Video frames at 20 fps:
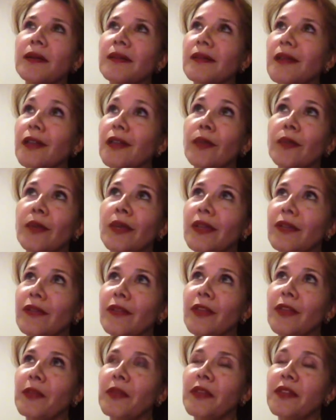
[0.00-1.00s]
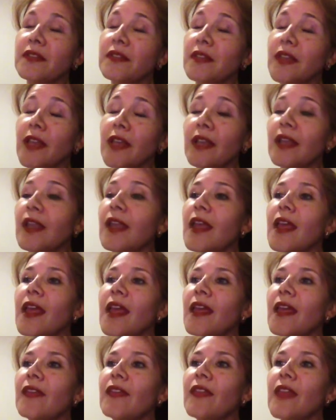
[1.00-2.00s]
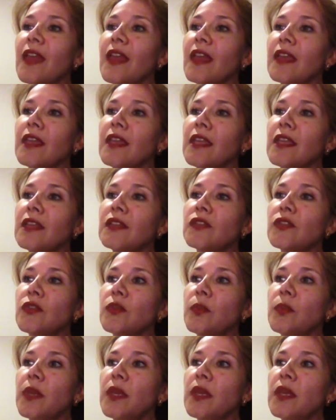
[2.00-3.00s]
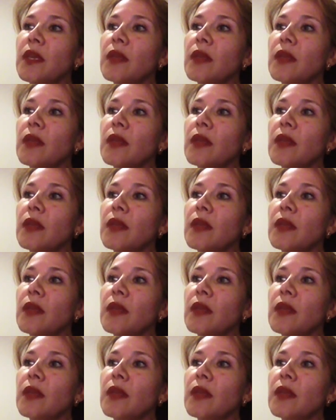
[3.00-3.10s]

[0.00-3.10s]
don't want to film this again. They need to be